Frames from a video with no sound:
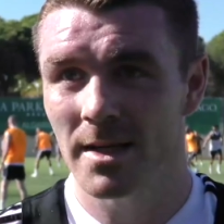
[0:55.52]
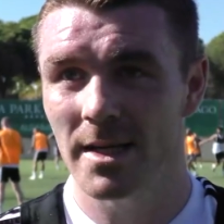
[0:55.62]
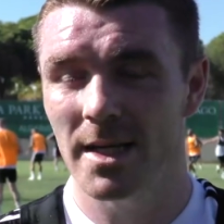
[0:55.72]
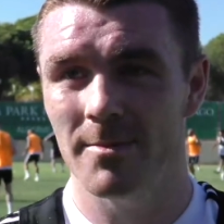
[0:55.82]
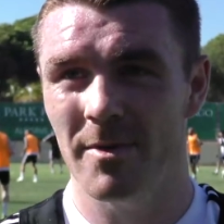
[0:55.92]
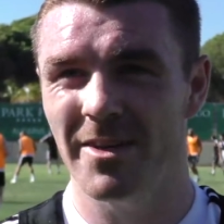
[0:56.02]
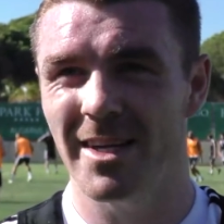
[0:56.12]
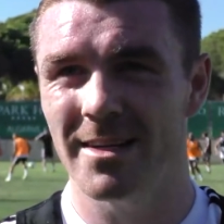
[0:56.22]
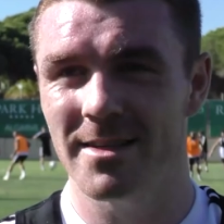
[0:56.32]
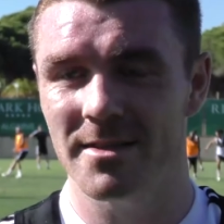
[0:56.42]
and I
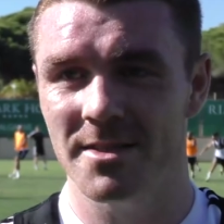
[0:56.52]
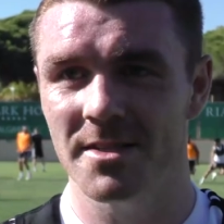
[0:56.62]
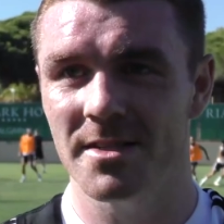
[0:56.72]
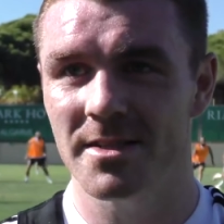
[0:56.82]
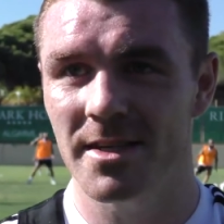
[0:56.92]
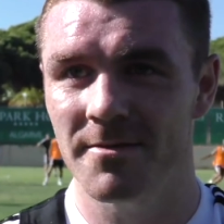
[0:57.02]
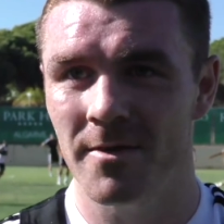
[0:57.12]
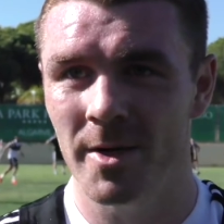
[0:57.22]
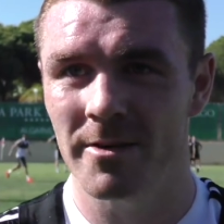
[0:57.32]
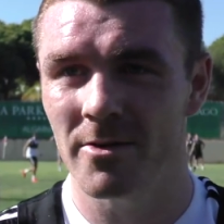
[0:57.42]
think he had that decision he said
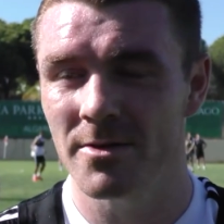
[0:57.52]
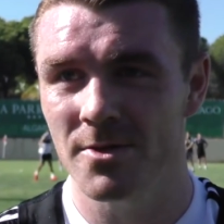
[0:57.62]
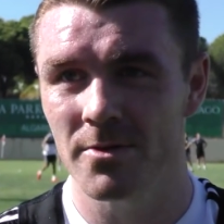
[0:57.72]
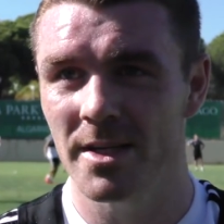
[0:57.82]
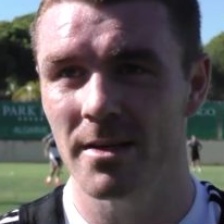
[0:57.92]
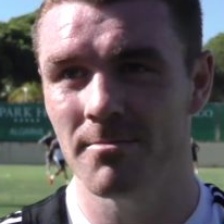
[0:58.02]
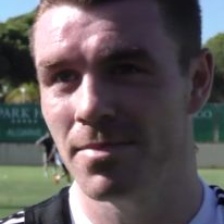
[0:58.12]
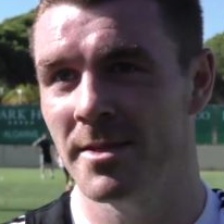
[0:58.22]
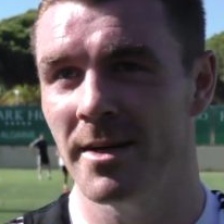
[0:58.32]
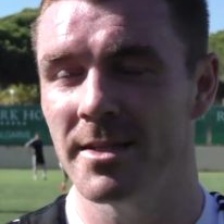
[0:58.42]
from early on, so yeah,
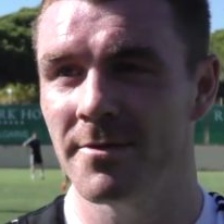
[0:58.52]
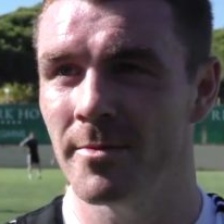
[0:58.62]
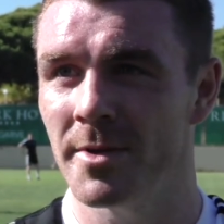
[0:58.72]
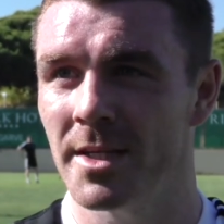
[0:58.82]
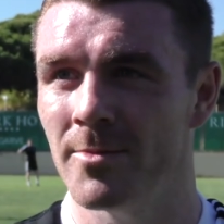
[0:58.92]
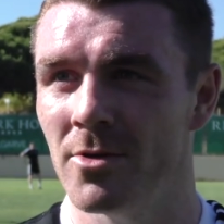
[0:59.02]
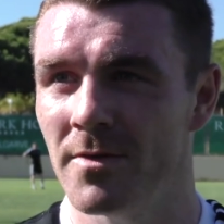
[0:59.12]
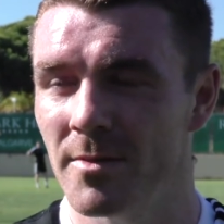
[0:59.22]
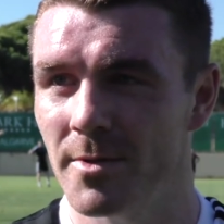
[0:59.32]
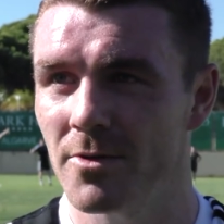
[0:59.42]
delighted for him to get the
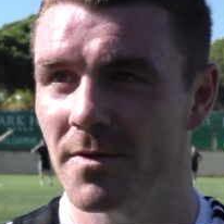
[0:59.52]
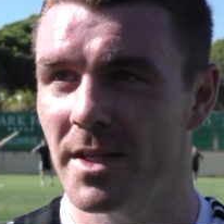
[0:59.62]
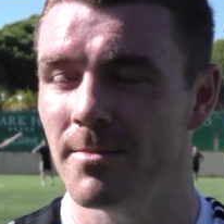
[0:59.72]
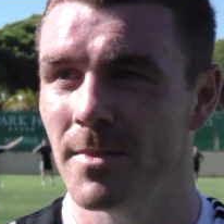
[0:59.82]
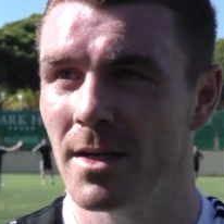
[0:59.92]
move, and it'll be good for them.